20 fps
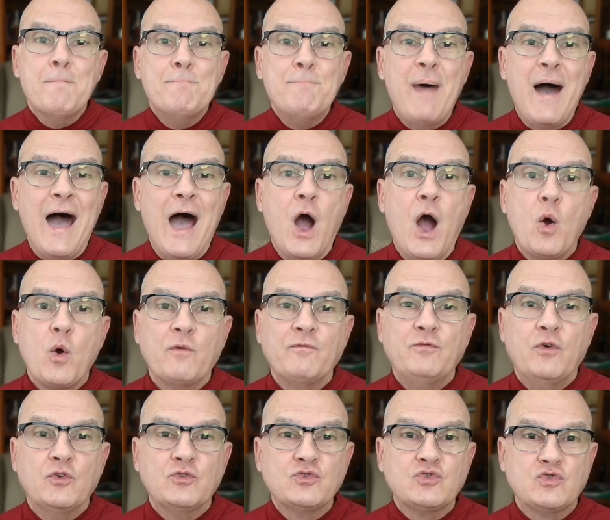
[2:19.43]

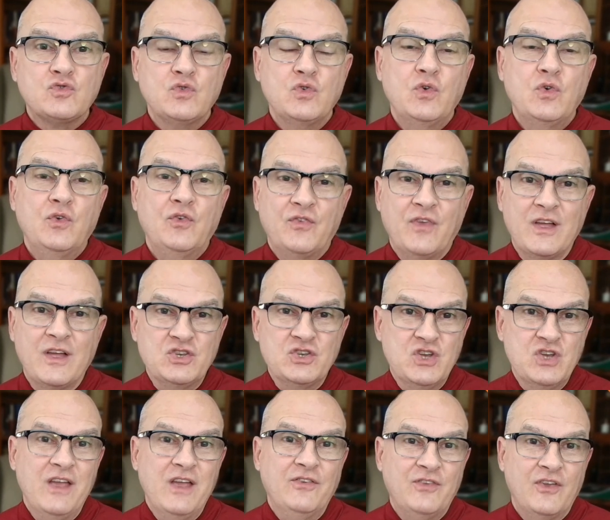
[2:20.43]
powerful truths that
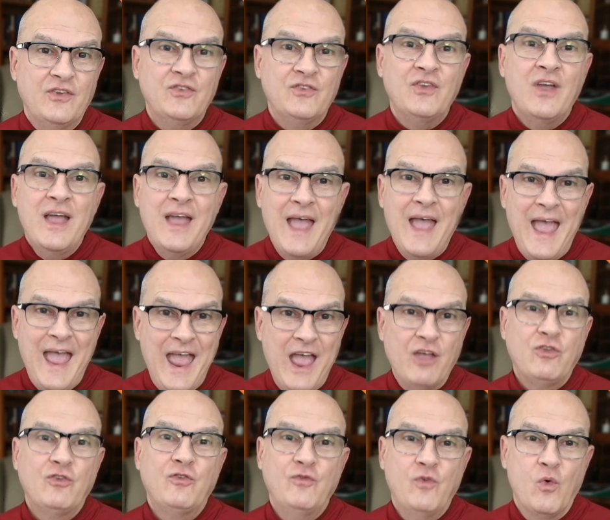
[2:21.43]
Jesus
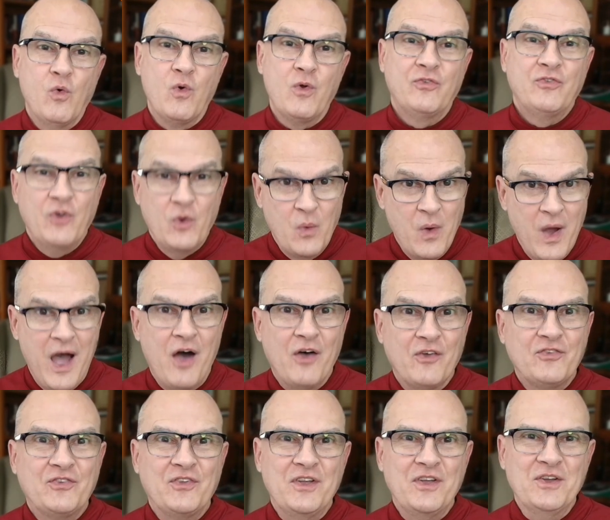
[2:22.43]
has for us. So I'll
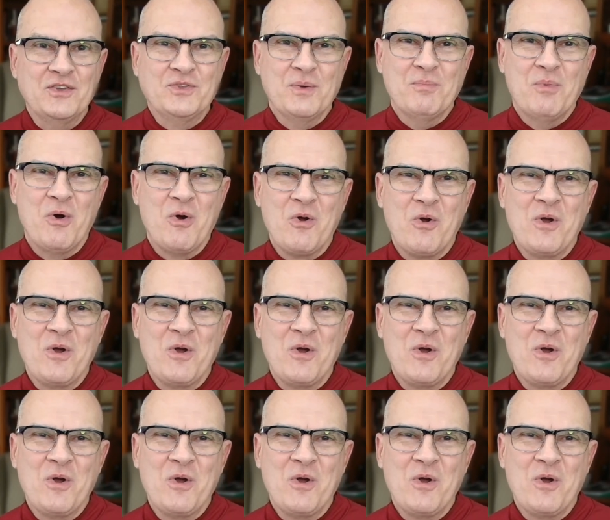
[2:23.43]
see you tomorrow.